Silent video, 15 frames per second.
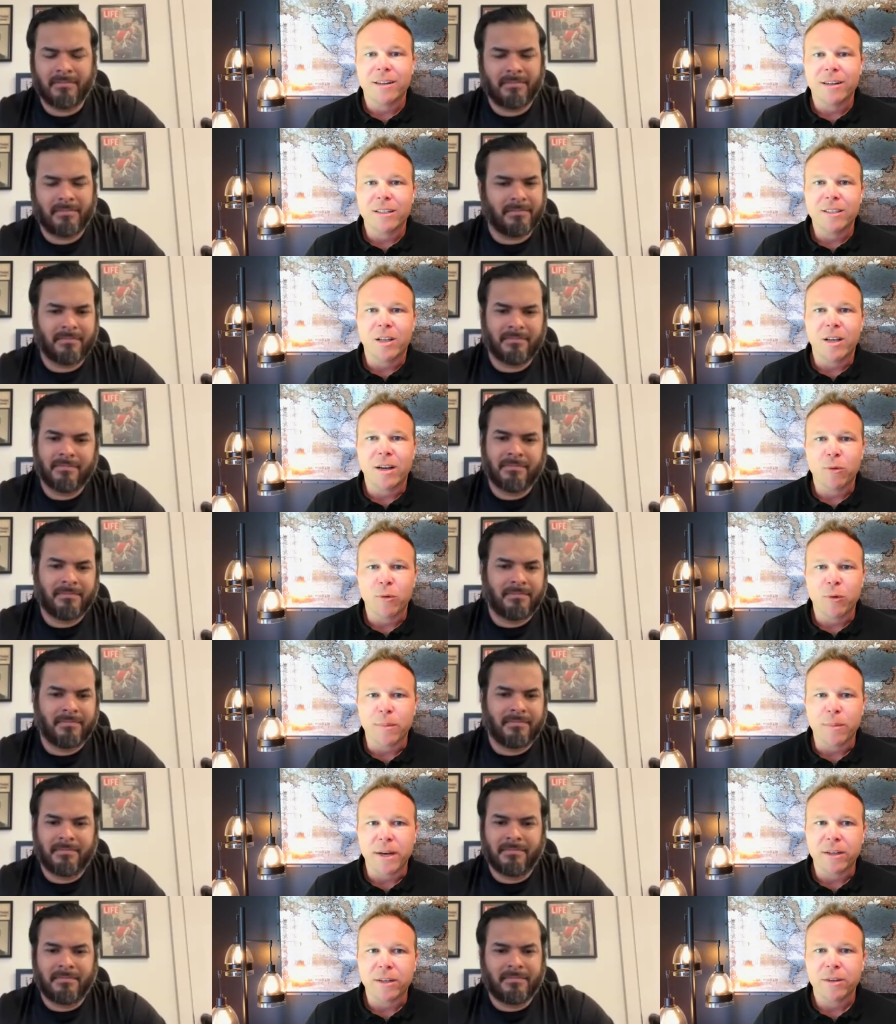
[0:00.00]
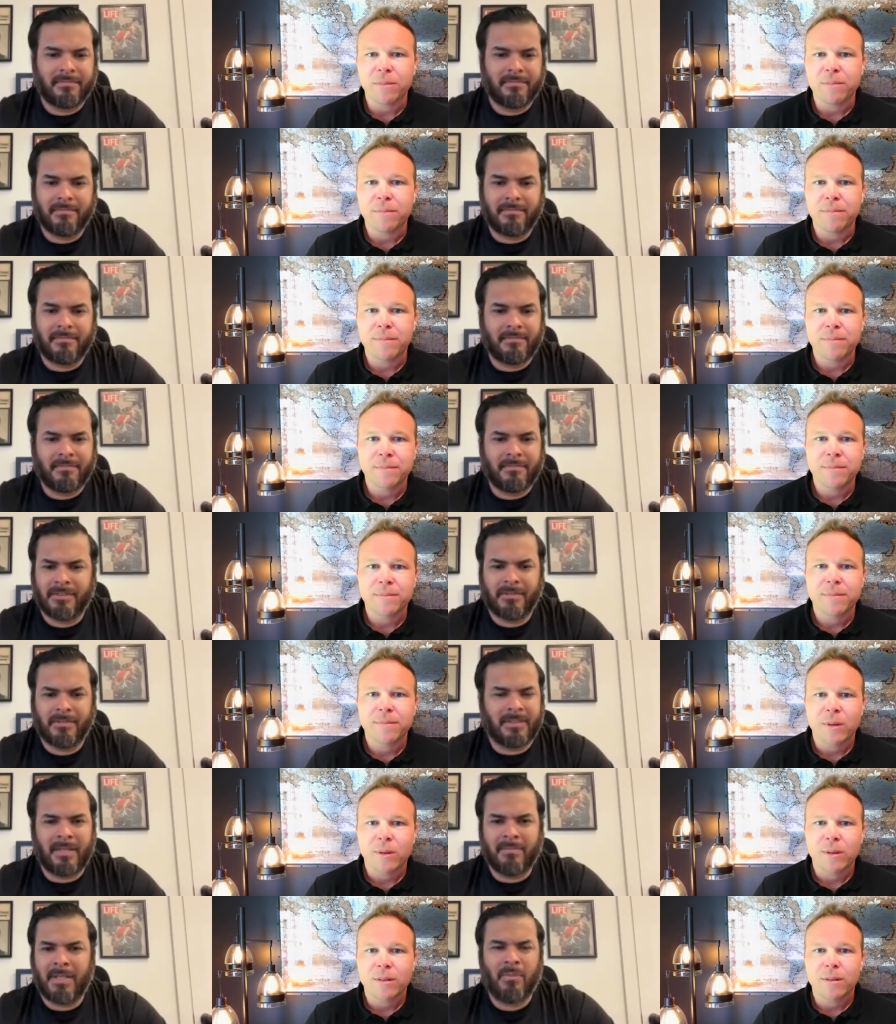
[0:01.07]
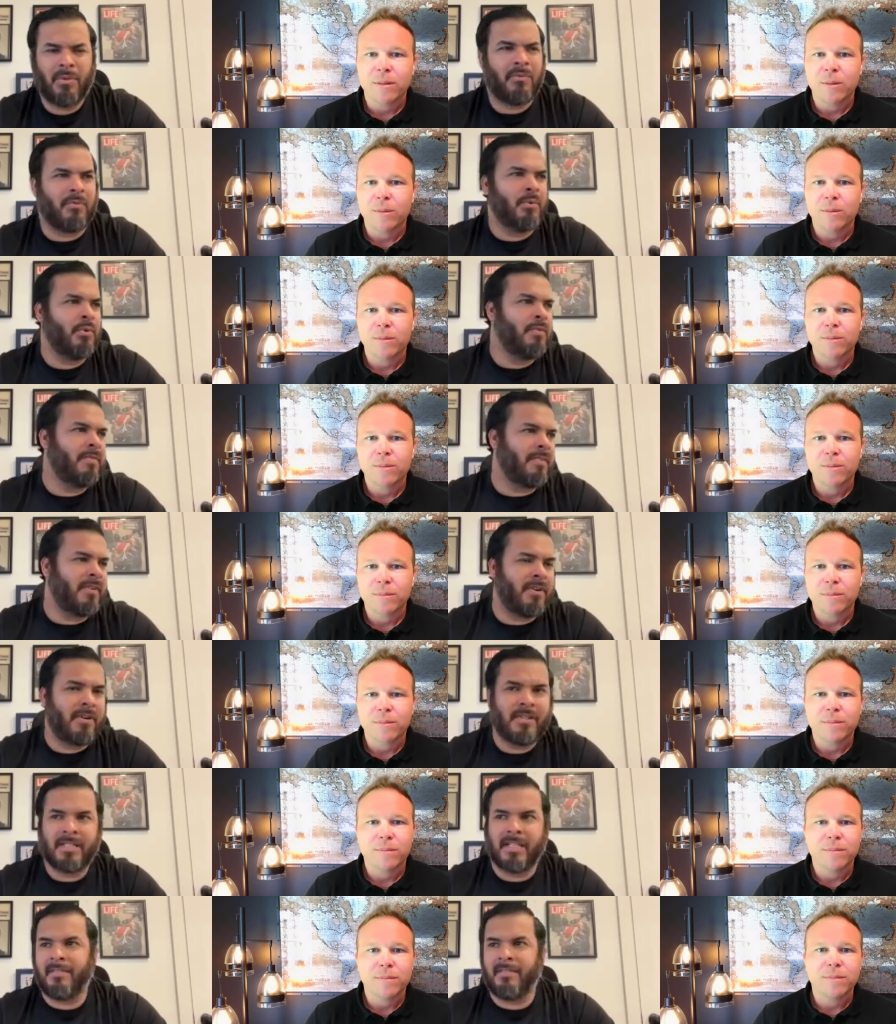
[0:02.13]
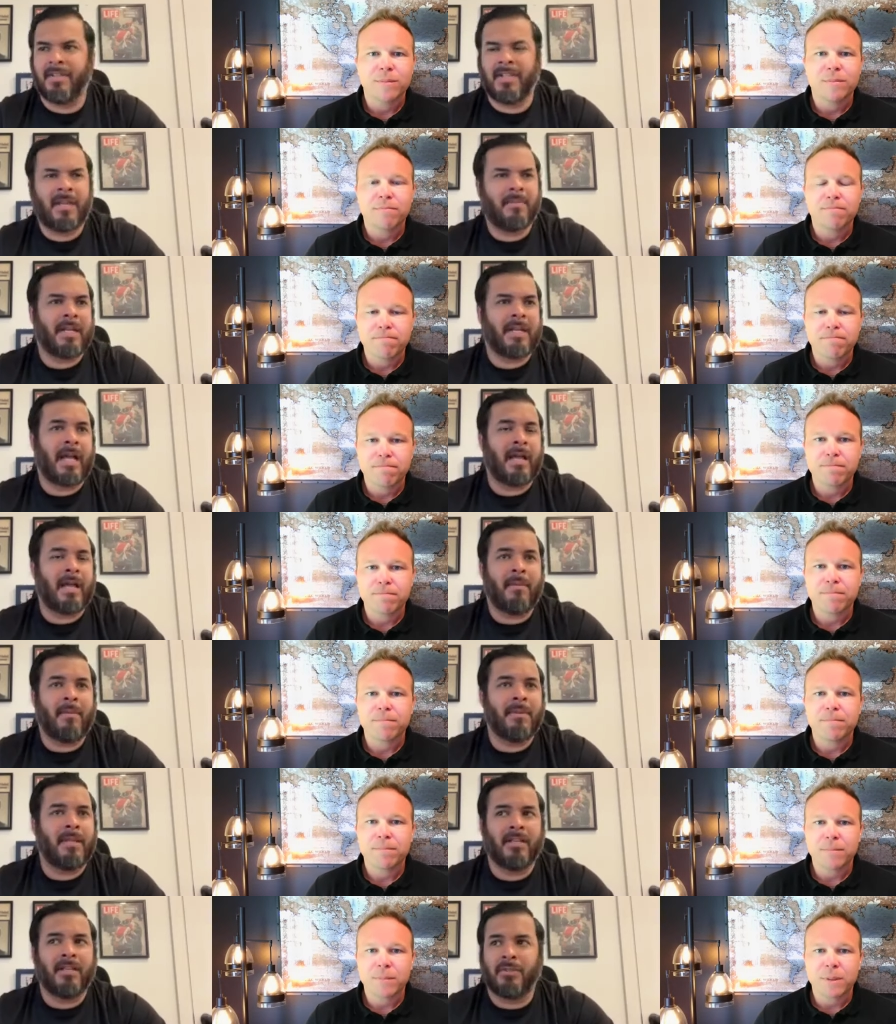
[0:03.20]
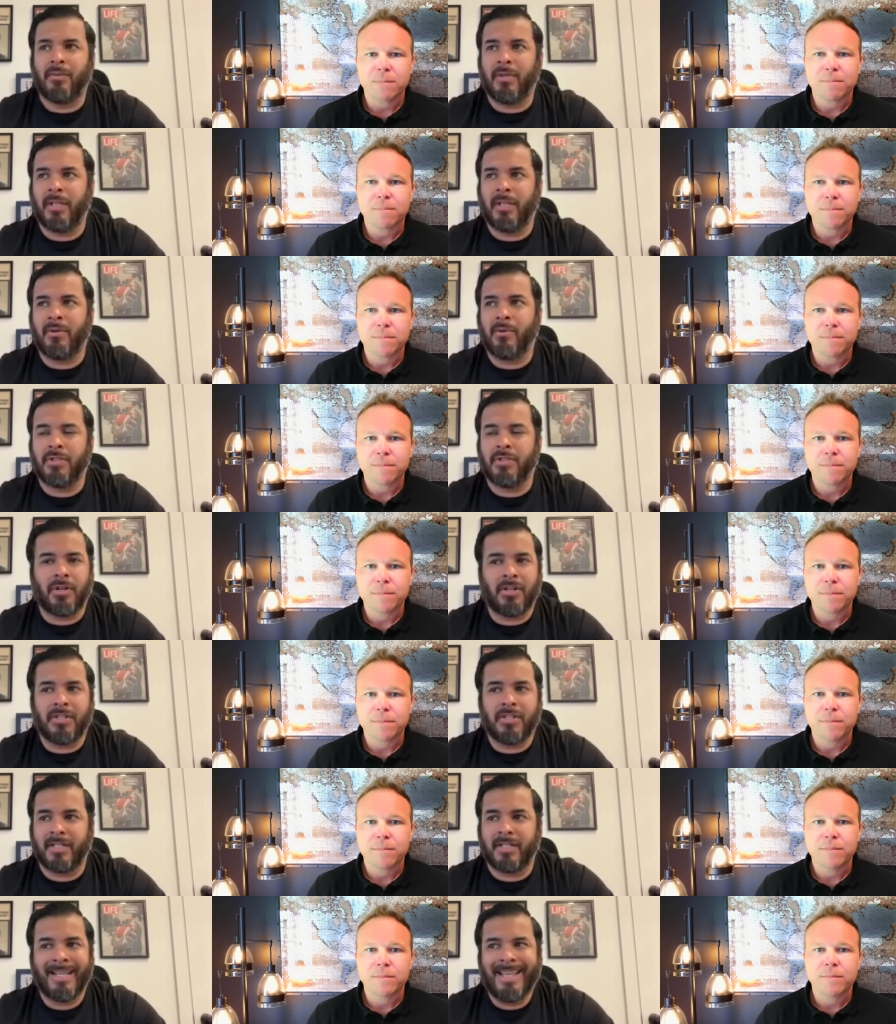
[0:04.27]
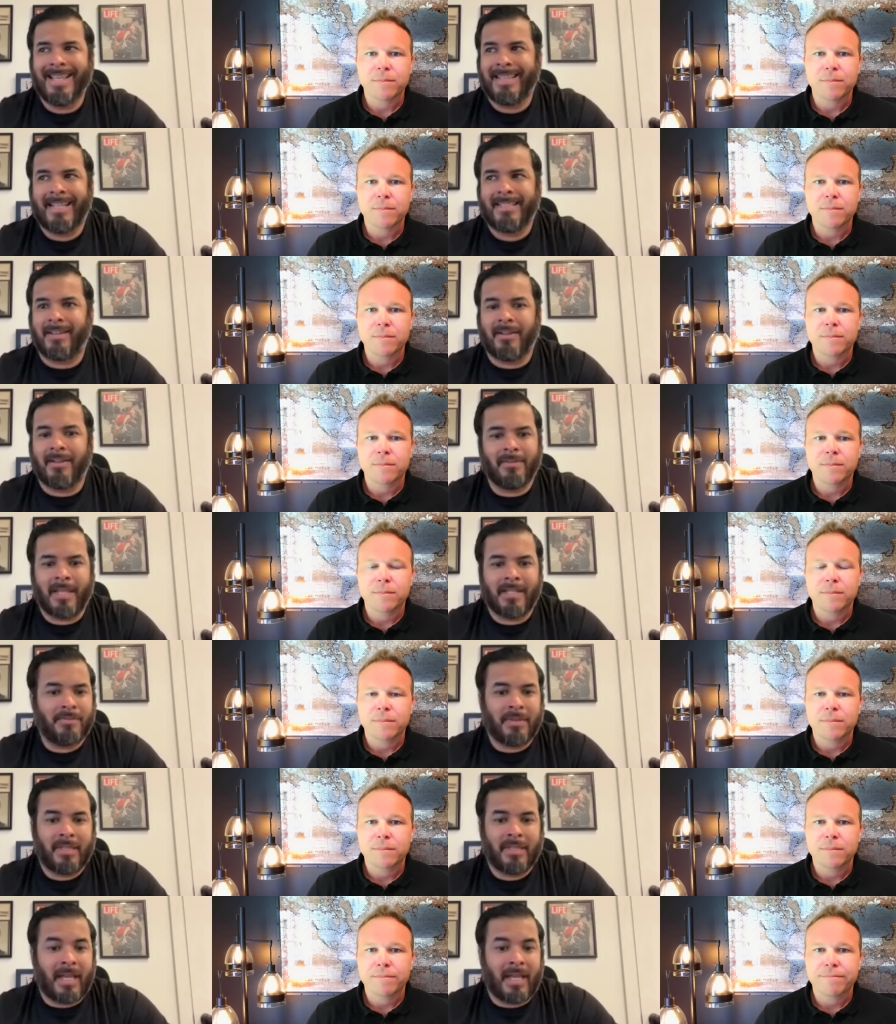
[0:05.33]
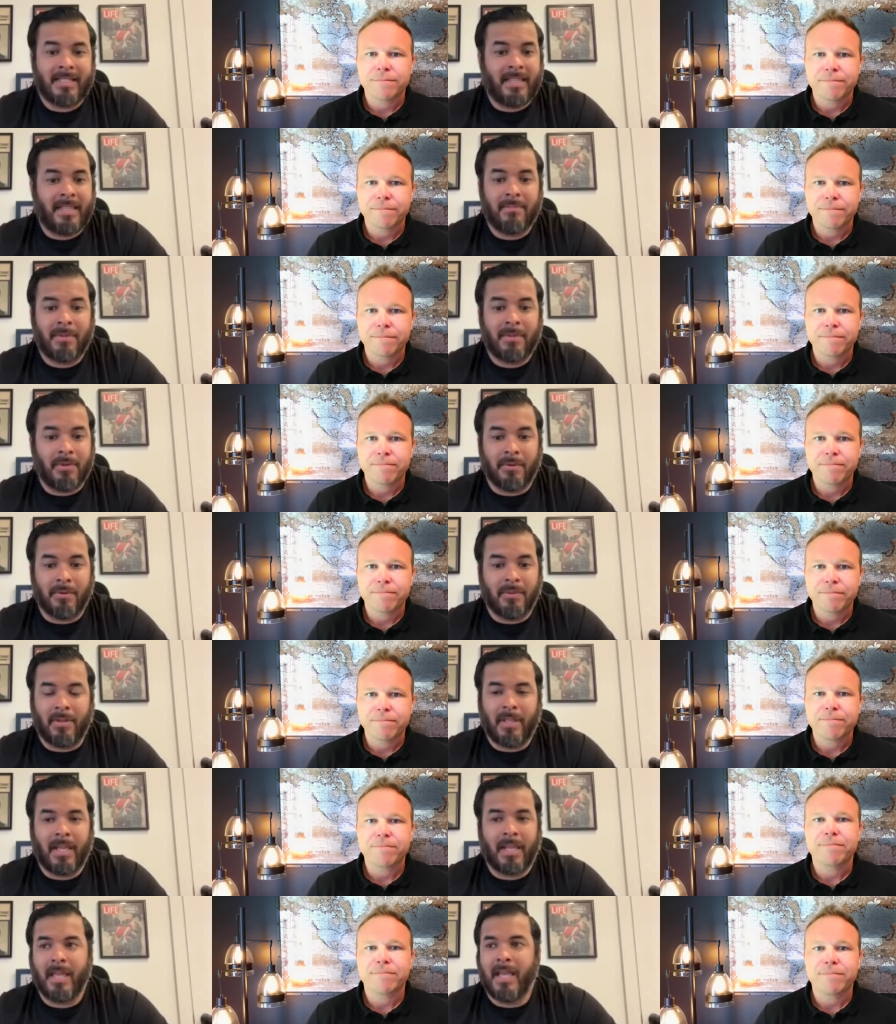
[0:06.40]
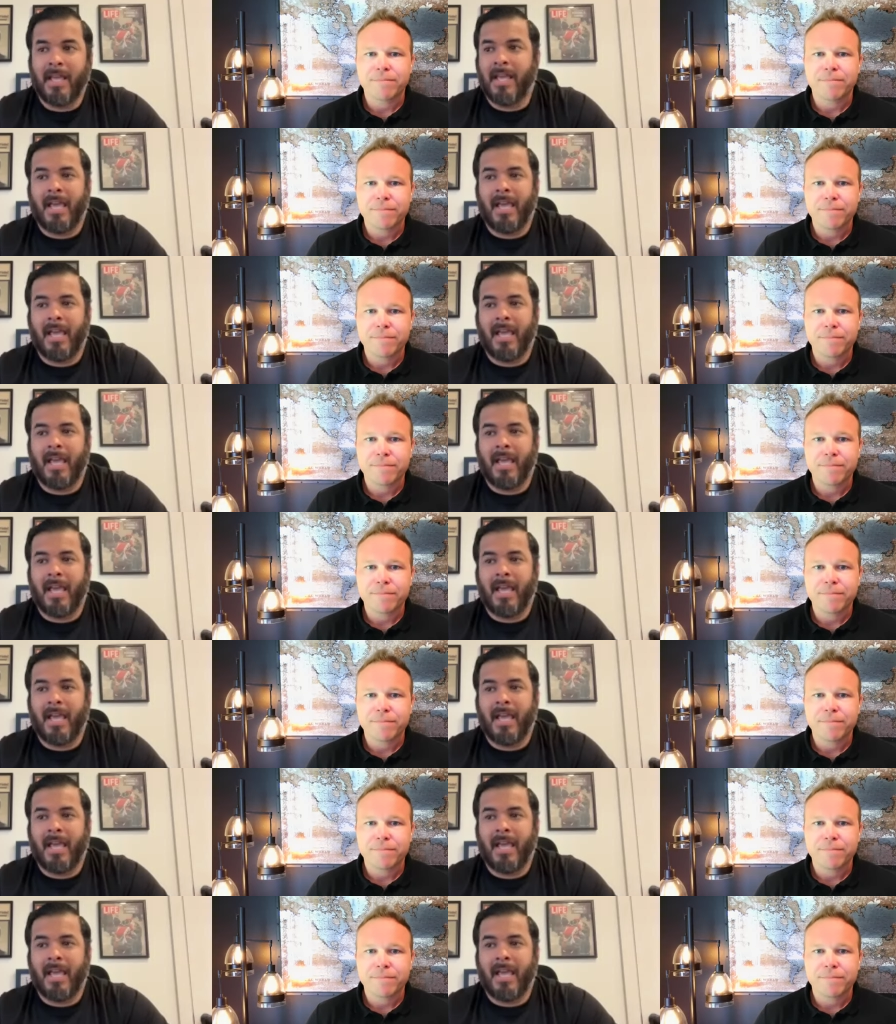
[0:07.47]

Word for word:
Speaker 1: they're going to tell everyone about you
Speaker 2: same thing with roofers and everything. I mean, I, I, belong to a really cool church, and that's all. That's what I see them do. They're like,